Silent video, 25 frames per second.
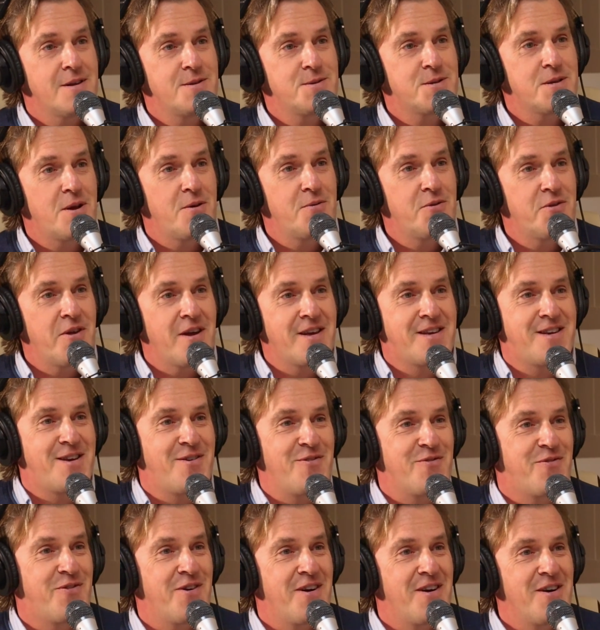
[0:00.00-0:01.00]
And so
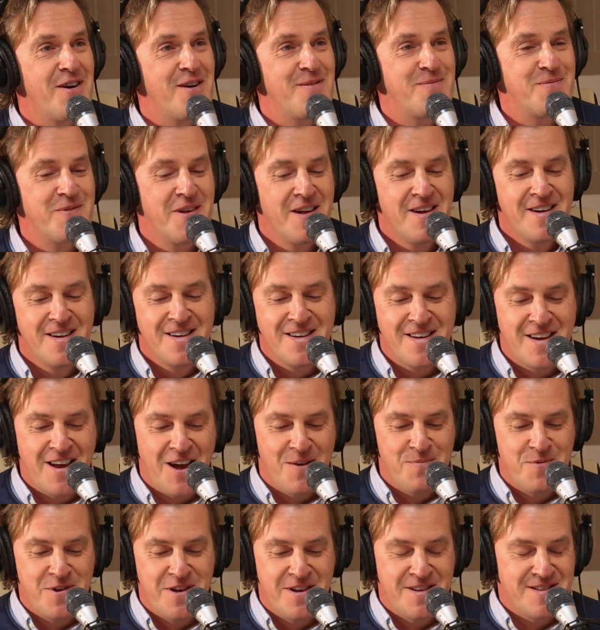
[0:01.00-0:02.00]
thank you for
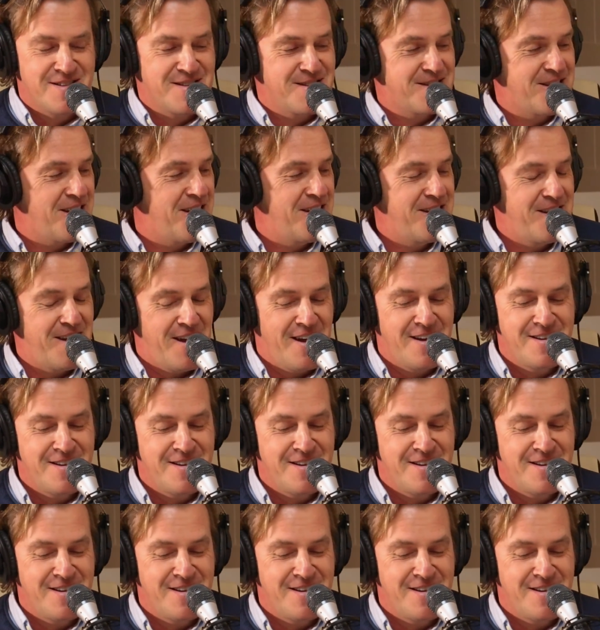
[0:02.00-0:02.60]
coming in today